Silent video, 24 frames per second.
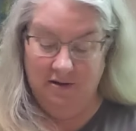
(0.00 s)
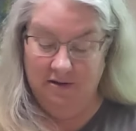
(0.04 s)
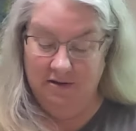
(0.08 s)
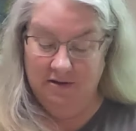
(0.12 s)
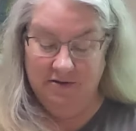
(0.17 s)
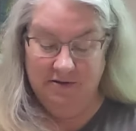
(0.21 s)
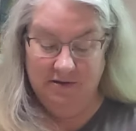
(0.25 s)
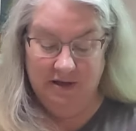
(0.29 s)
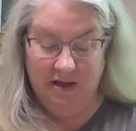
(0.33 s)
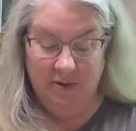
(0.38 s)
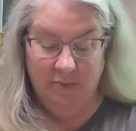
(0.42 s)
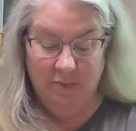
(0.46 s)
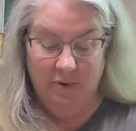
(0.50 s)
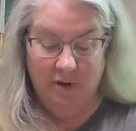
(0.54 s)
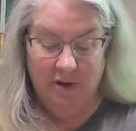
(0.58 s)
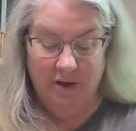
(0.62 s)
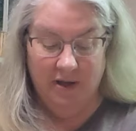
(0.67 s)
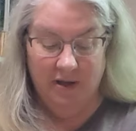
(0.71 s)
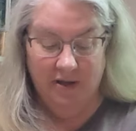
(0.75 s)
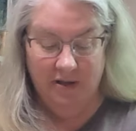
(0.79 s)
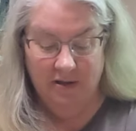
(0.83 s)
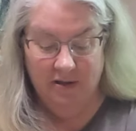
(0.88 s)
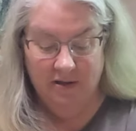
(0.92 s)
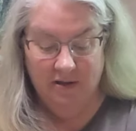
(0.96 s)
The same
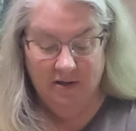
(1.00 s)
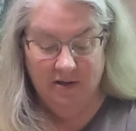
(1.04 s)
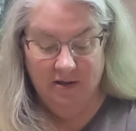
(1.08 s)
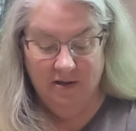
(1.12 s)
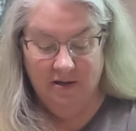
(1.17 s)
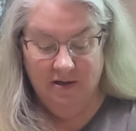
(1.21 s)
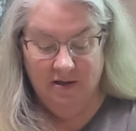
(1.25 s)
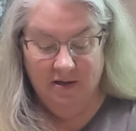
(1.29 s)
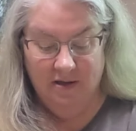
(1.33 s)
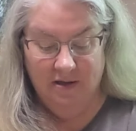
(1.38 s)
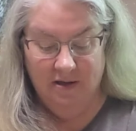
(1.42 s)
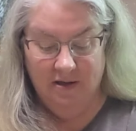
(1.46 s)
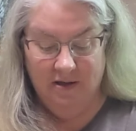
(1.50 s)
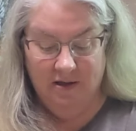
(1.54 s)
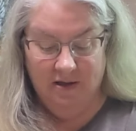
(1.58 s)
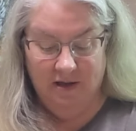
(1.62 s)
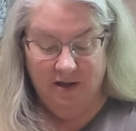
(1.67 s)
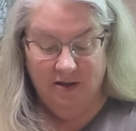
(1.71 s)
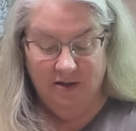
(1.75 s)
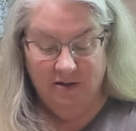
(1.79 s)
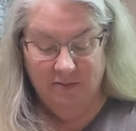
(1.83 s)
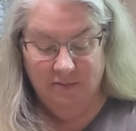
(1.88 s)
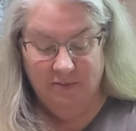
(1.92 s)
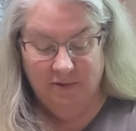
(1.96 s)
way
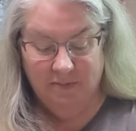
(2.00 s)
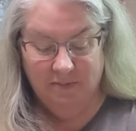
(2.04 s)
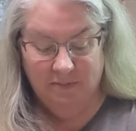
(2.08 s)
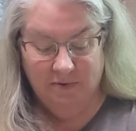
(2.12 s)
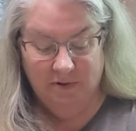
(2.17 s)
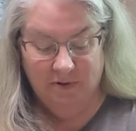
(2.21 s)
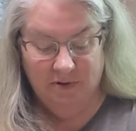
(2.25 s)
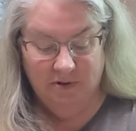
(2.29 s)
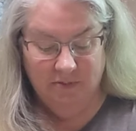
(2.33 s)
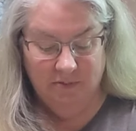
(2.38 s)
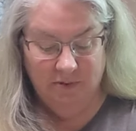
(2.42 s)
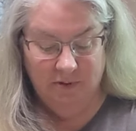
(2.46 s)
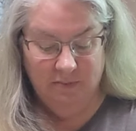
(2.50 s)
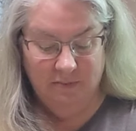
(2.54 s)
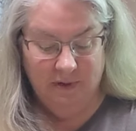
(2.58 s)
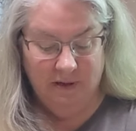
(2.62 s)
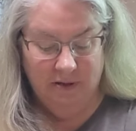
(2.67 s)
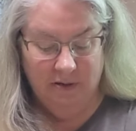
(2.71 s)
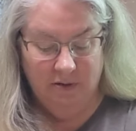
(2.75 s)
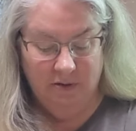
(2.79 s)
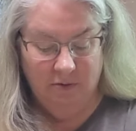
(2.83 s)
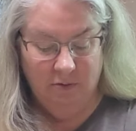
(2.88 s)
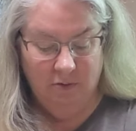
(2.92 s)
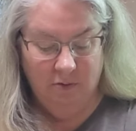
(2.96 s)
as your buttermilk does. So you
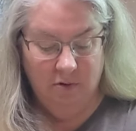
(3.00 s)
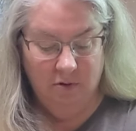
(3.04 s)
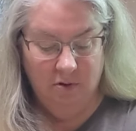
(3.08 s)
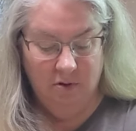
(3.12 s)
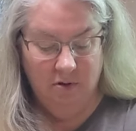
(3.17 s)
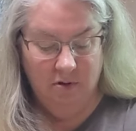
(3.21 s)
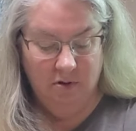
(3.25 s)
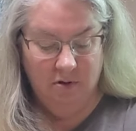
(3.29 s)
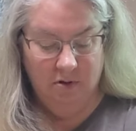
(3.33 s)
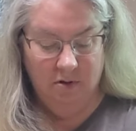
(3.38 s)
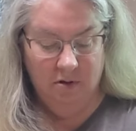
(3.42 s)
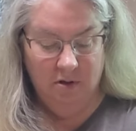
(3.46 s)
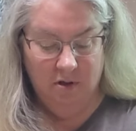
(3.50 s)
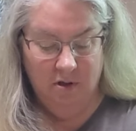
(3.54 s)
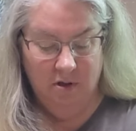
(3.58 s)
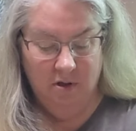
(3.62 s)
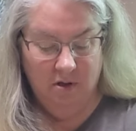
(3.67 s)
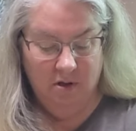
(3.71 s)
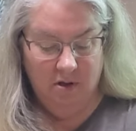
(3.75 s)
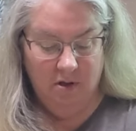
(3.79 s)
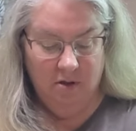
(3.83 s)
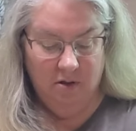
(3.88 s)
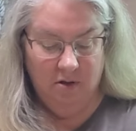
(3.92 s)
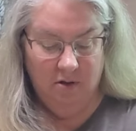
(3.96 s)
make a little
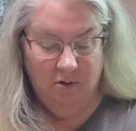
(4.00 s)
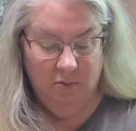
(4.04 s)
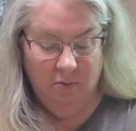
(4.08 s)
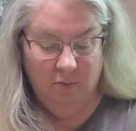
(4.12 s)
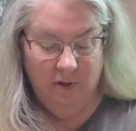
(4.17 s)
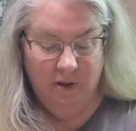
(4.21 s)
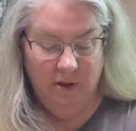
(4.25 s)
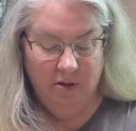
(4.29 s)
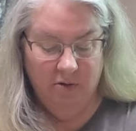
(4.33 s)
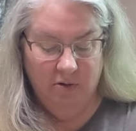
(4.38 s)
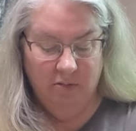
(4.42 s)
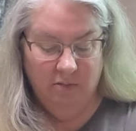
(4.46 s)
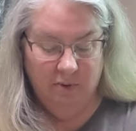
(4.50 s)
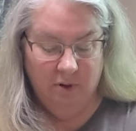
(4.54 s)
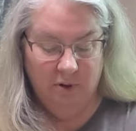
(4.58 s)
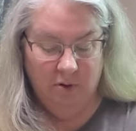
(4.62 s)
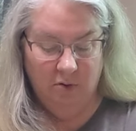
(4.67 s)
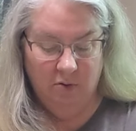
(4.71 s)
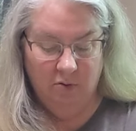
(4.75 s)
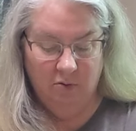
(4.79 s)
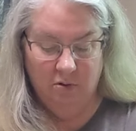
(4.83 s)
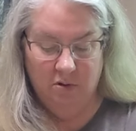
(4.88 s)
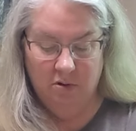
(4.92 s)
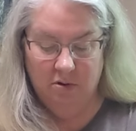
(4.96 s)
well in your
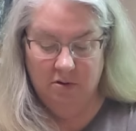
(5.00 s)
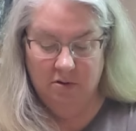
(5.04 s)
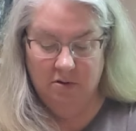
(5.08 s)
bowl,